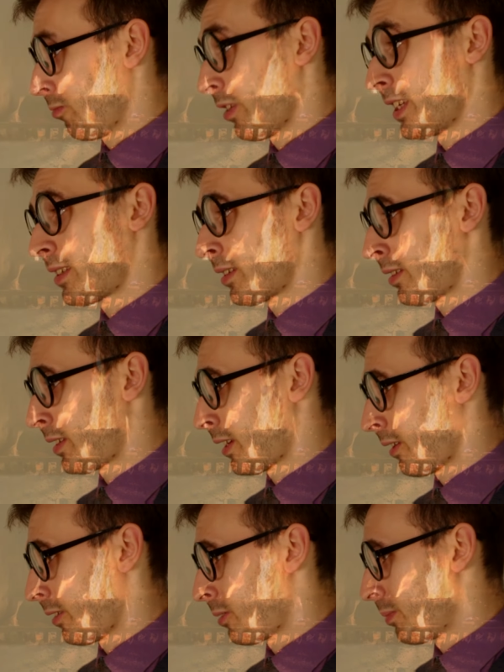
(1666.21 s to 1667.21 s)
Reason
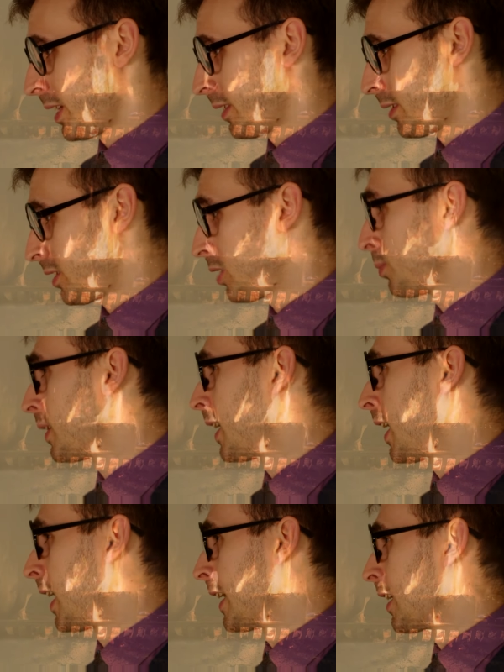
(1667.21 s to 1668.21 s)
tells me that you and
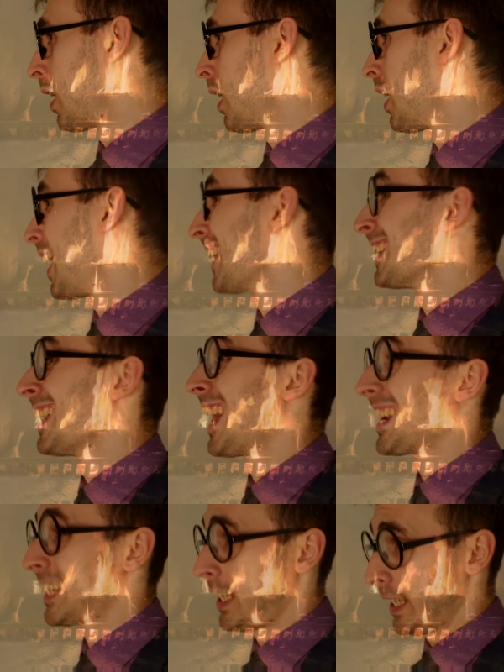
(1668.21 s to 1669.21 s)
I are
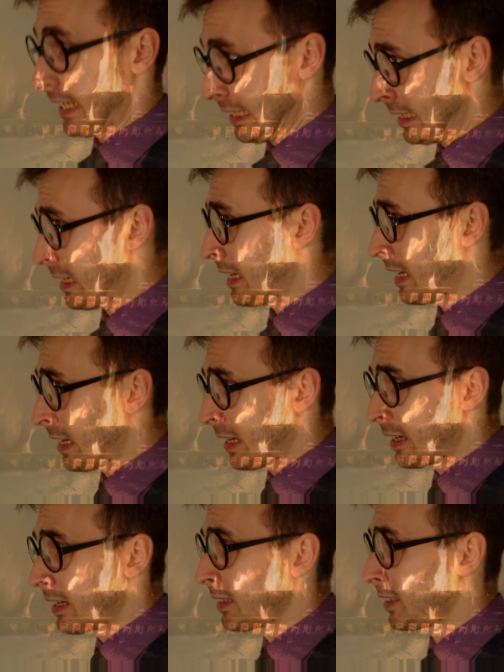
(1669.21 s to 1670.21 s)
unlikely
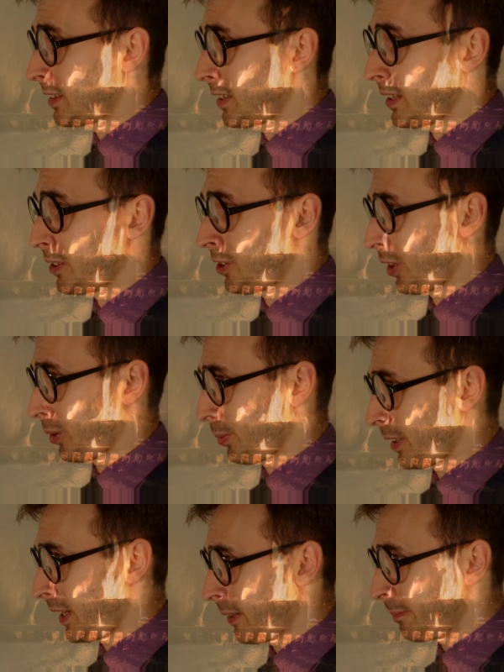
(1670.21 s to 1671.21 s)
to see each
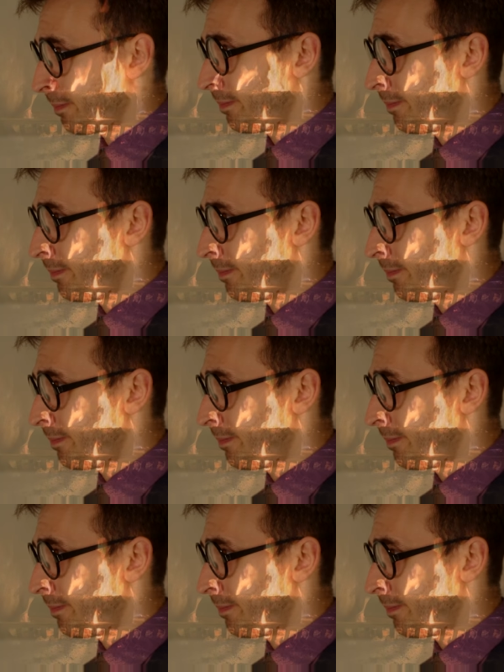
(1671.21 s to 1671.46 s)
other again.